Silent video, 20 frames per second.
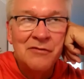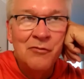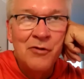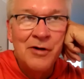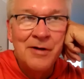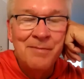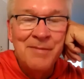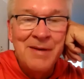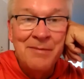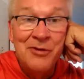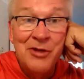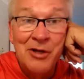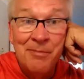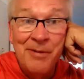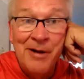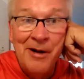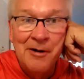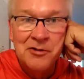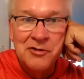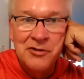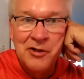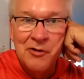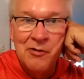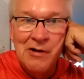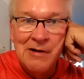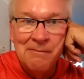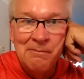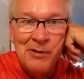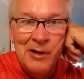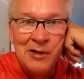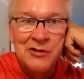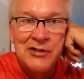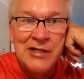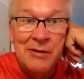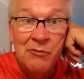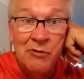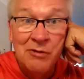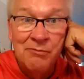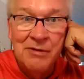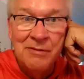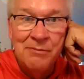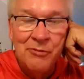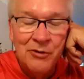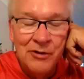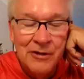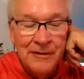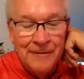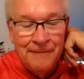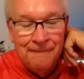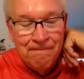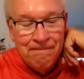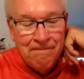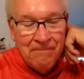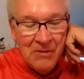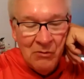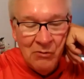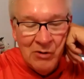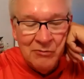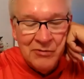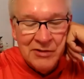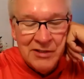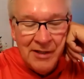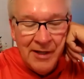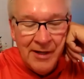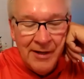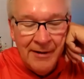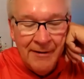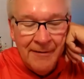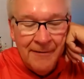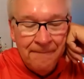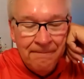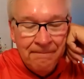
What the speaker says: what maybe their parents or their grandparents had remembered, what it was like.